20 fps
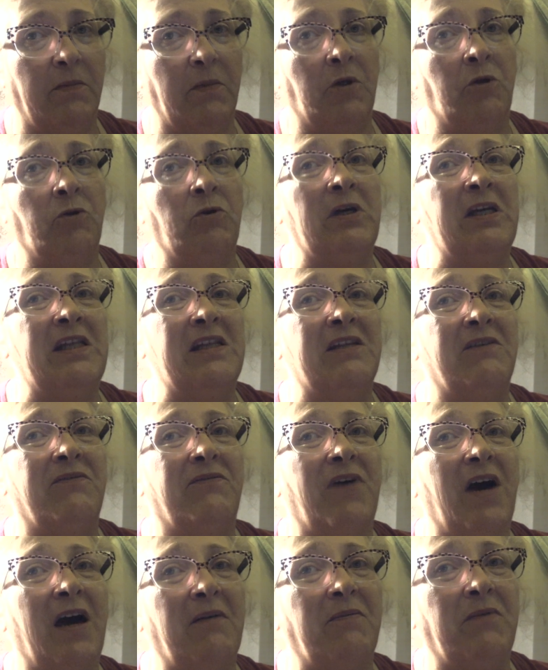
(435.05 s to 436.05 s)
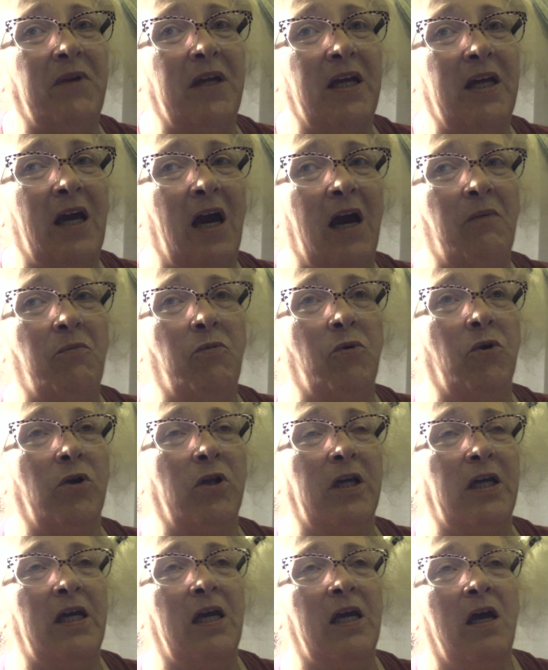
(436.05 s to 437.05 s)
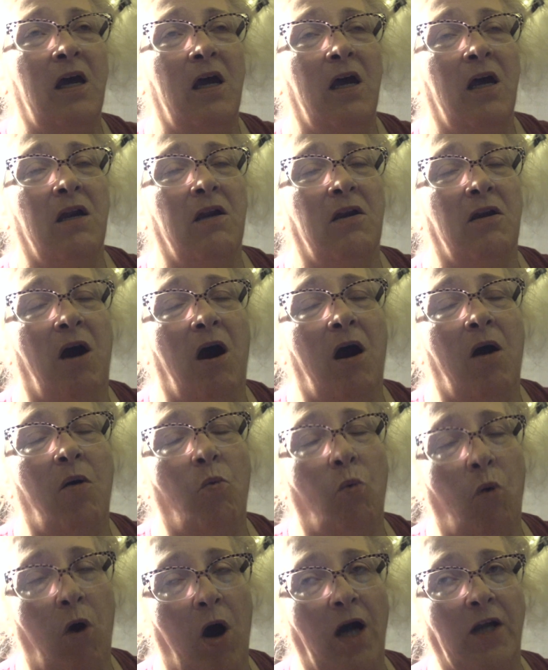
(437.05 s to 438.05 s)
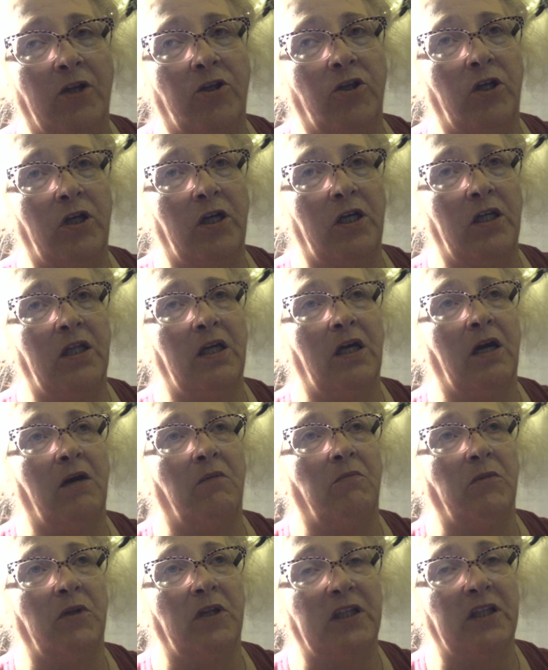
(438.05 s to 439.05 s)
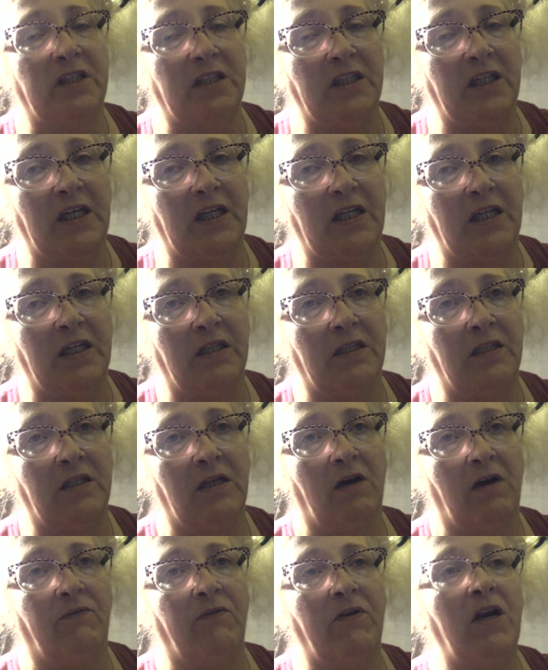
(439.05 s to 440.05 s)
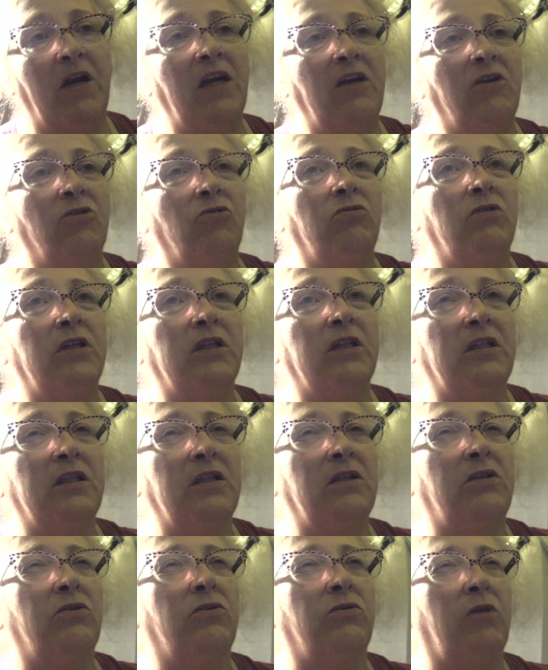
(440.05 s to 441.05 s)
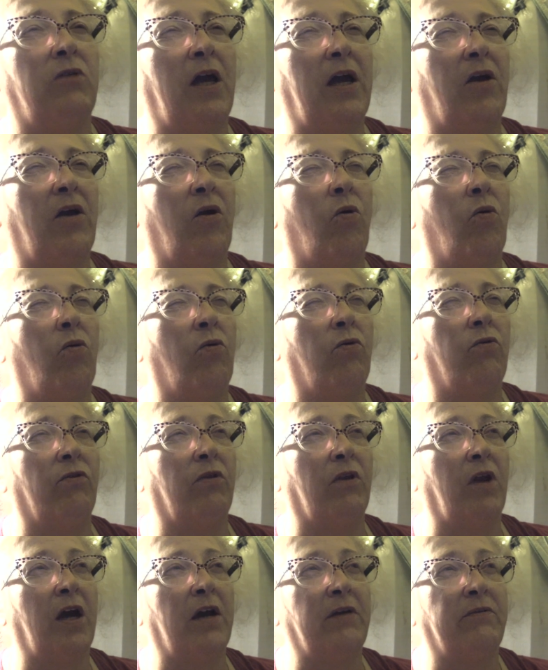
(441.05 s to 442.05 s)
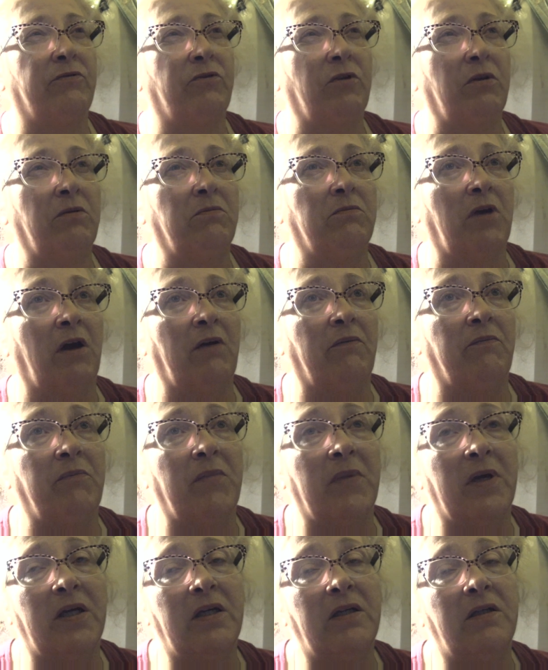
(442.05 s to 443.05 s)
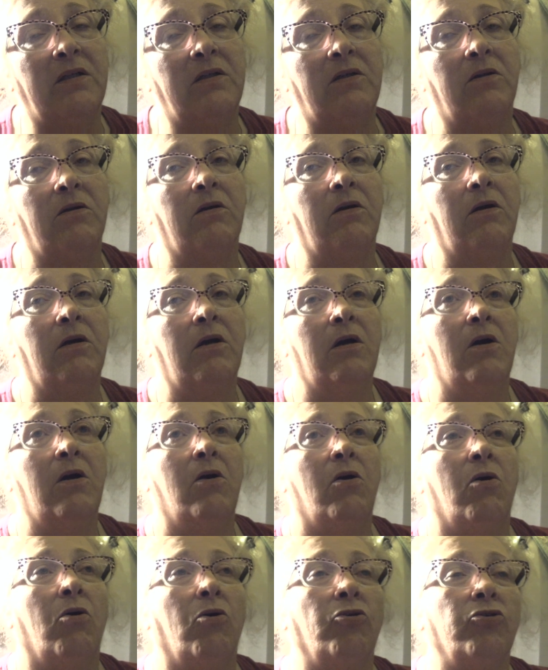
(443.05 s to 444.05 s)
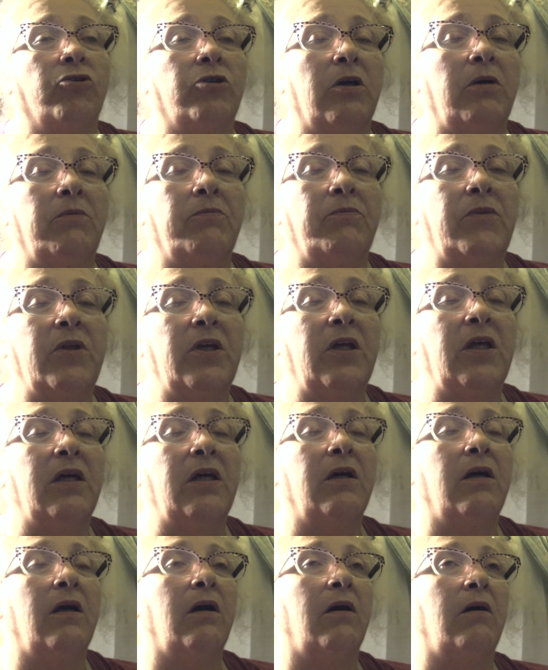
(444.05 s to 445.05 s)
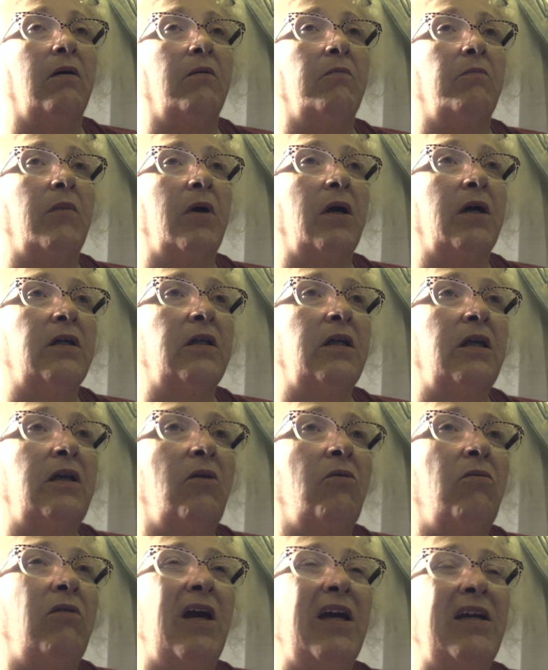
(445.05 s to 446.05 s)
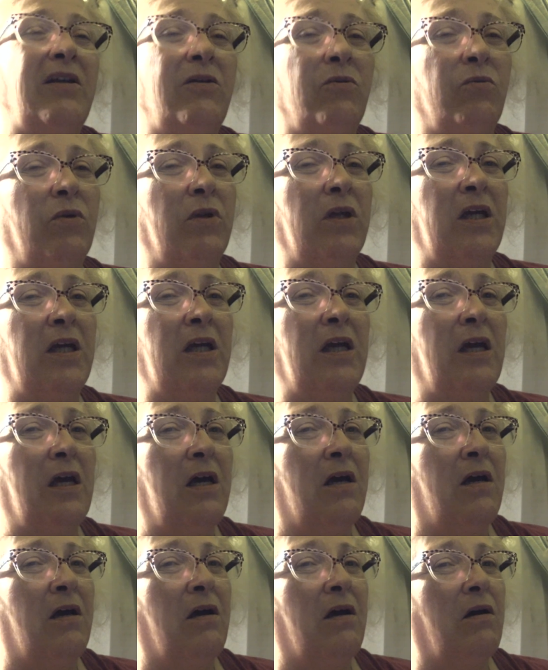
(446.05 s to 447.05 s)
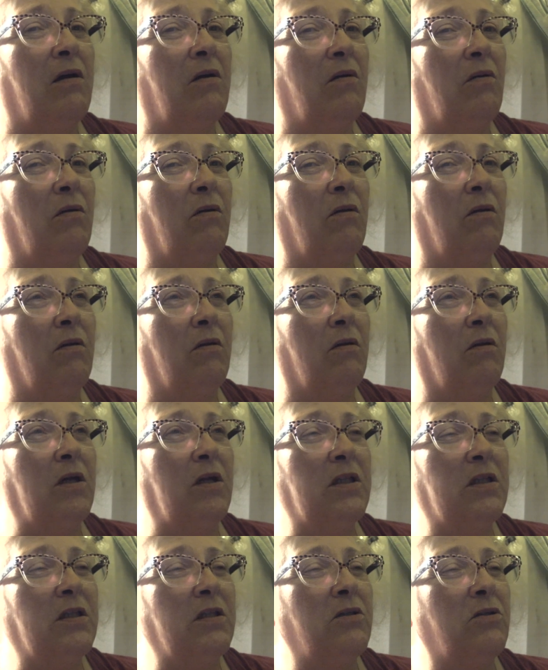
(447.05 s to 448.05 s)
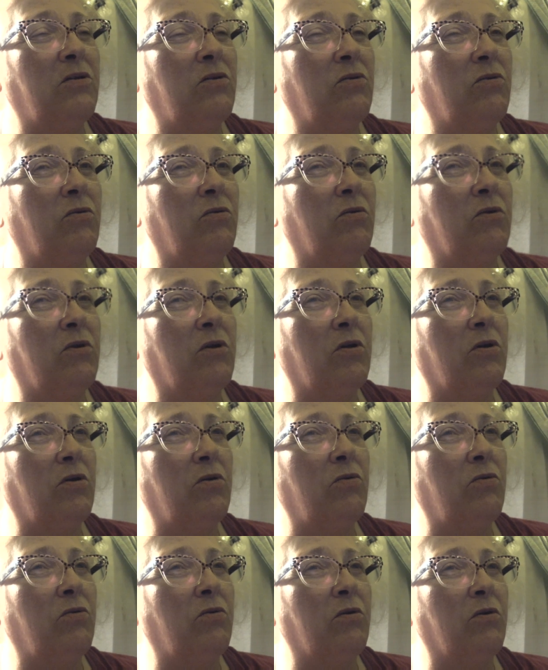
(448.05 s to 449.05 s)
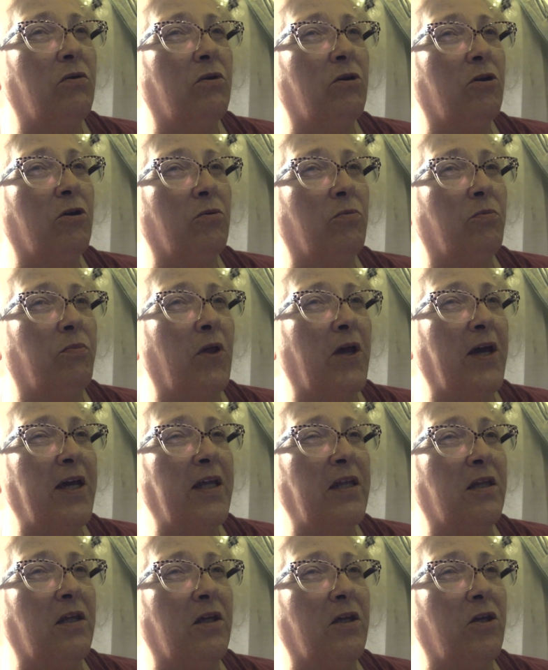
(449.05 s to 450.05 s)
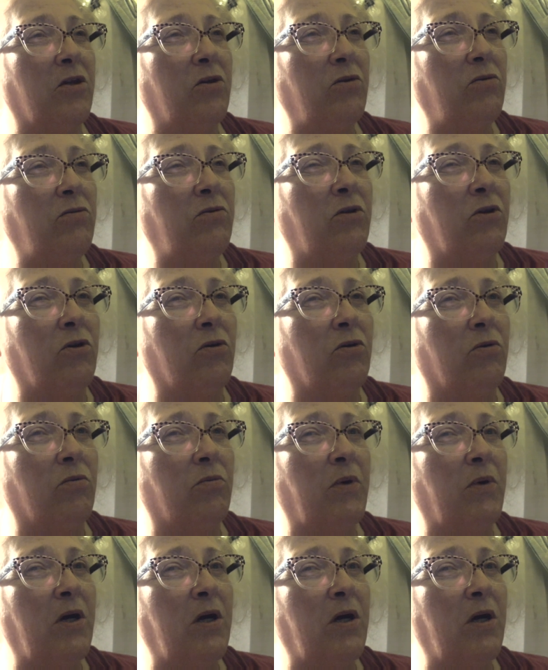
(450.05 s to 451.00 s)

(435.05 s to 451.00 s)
doing the 5D. I'm really not watching anything. I'm listening to stuff, and I do listen to, like, old live streams I've missed or something, because I don't like to really listen to play the YouTube,